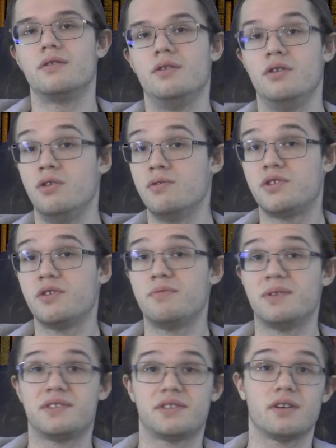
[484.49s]
YouTube
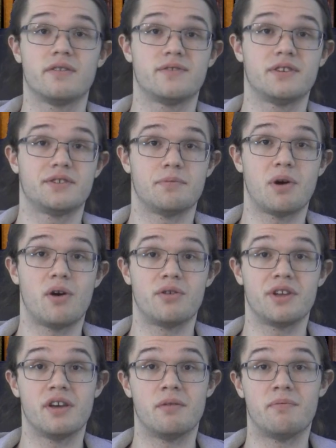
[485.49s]
has served as a
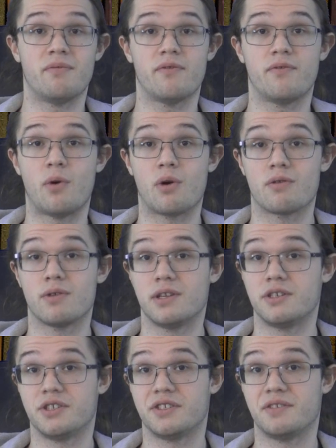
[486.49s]
podium for
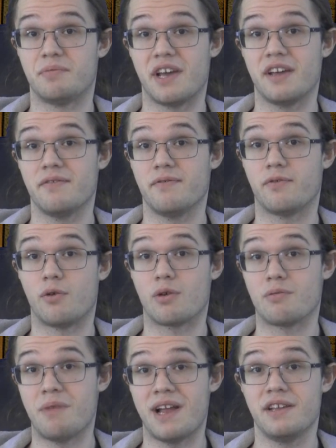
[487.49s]
religious debate
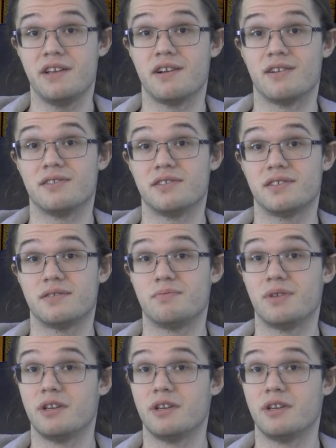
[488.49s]
for many years.